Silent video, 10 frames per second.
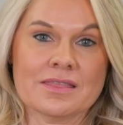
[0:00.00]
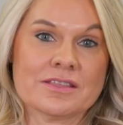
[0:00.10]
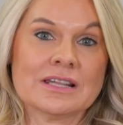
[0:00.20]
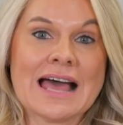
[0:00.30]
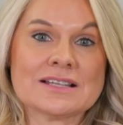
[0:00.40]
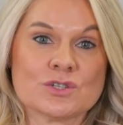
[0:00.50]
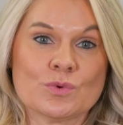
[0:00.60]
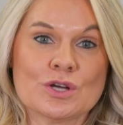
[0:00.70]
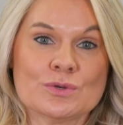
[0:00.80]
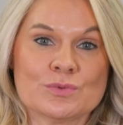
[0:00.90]
The last
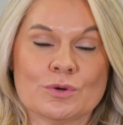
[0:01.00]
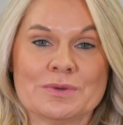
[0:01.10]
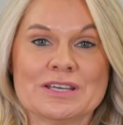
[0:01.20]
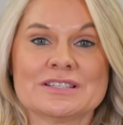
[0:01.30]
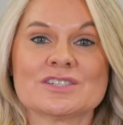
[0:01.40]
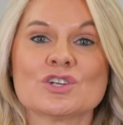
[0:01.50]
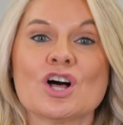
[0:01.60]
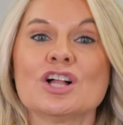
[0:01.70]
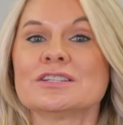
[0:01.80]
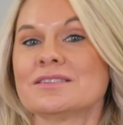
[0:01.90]
rows will be
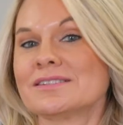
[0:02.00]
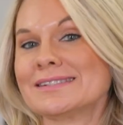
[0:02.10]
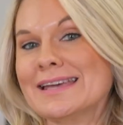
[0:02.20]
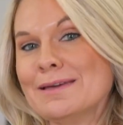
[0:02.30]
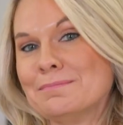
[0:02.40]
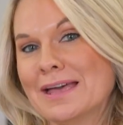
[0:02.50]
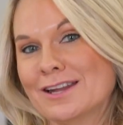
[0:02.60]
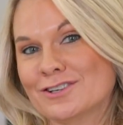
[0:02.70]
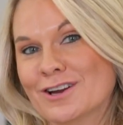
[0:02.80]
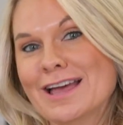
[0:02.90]
installed in the same
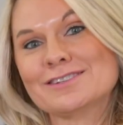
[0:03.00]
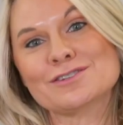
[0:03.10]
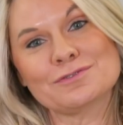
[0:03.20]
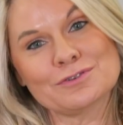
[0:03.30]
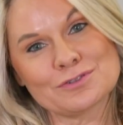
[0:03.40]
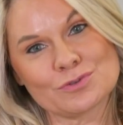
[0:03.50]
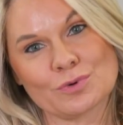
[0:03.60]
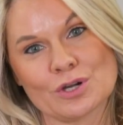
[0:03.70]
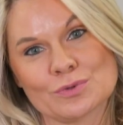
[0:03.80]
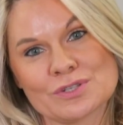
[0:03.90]
manner as the first
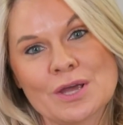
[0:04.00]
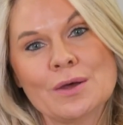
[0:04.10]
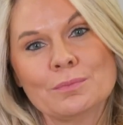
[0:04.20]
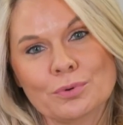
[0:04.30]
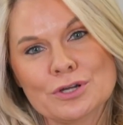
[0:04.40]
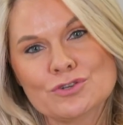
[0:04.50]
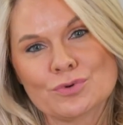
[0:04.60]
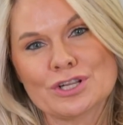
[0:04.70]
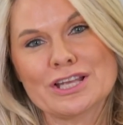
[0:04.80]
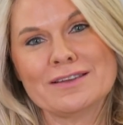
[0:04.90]
rows.
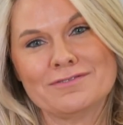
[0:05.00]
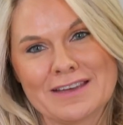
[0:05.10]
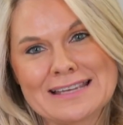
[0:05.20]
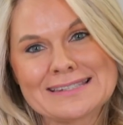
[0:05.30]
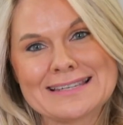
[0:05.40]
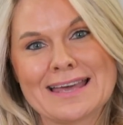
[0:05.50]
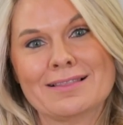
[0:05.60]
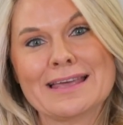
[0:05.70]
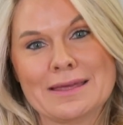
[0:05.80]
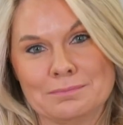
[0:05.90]
Pre-drilling, face
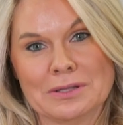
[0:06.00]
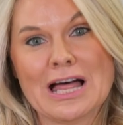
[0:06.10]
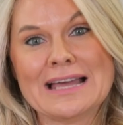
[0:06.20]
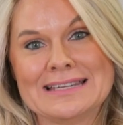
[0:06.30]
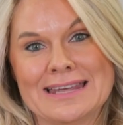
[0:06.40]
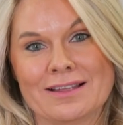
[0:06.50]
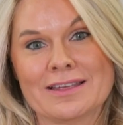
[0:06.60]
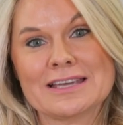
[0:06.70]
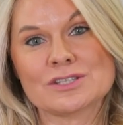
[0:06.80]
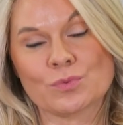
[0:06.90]
nailing, and blind
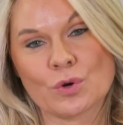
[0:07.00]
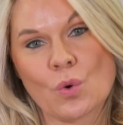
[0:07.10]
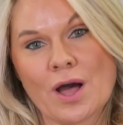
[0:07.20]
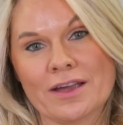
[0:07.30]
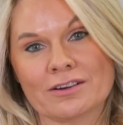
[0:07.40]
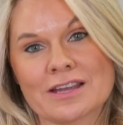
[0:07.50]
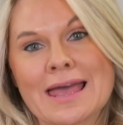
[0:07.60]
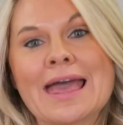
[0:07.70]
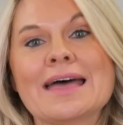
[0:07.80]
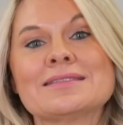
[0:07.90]
nailing is required,
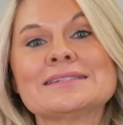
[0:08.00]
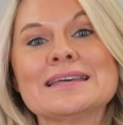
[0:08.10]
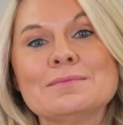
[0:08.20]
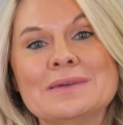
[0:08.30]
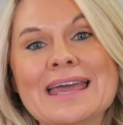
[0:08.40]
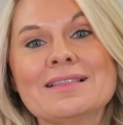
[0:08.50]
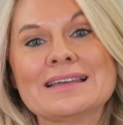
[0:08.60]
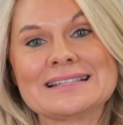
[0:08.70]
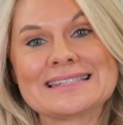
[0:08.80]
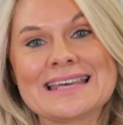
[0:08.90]
and the same
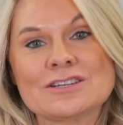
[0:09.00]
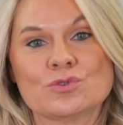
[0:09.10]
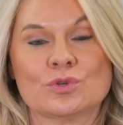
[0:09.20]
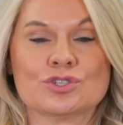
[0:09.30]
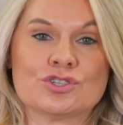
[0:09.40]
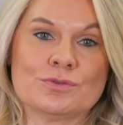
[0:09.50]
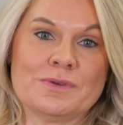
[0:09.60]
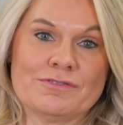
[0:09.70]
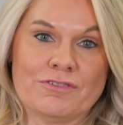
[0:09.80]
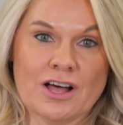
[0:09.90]
nailing schedule should
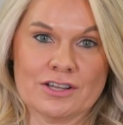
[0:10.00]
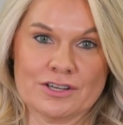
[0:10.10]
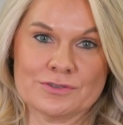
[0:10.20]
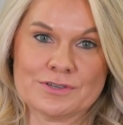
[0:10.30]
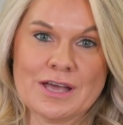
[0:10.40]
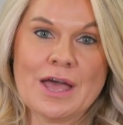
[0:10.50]
be followed.